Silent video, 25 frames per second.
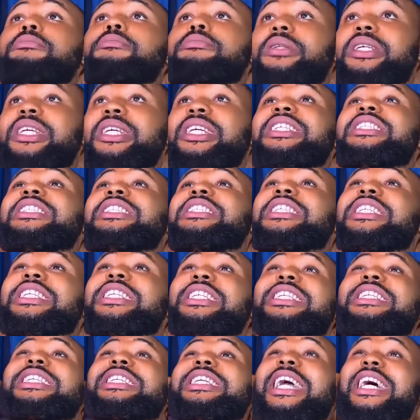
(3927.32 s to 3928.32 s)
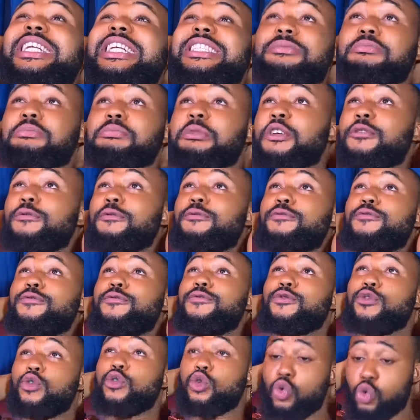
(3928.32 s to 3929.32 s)
and please get me
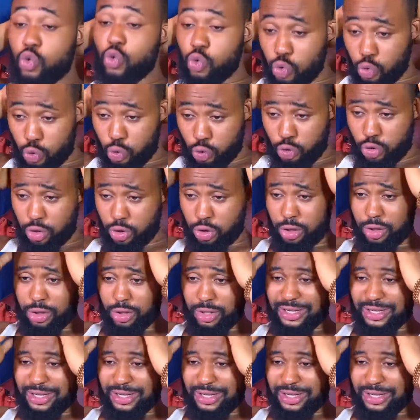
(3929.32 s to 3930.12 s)
food.